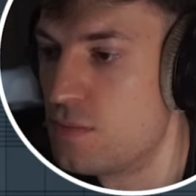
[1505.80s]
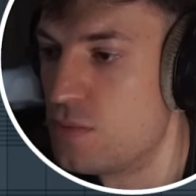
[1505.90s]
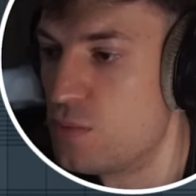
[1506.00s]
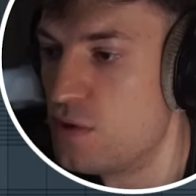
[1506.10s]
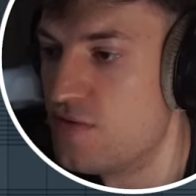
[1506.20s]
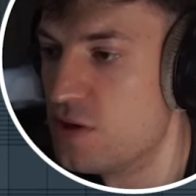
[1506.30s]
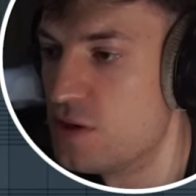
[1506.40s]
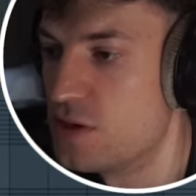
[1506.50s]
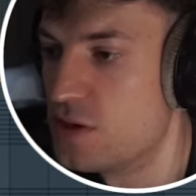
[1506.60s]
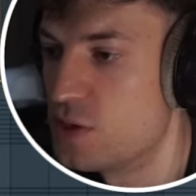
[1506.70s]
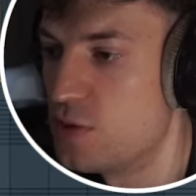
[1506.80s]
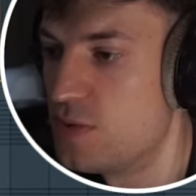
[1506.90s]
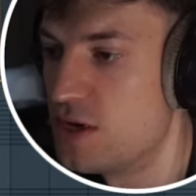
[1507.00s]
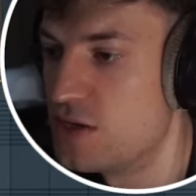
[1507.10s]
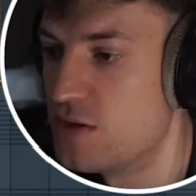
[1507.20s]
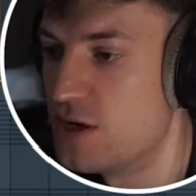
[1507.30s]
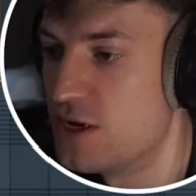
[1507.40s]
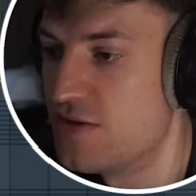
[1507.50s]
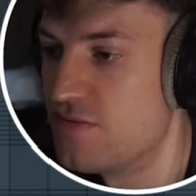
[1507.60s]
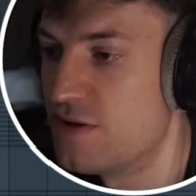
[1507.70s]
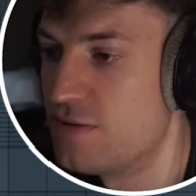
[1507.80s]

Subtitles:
with a sub bass underneath it.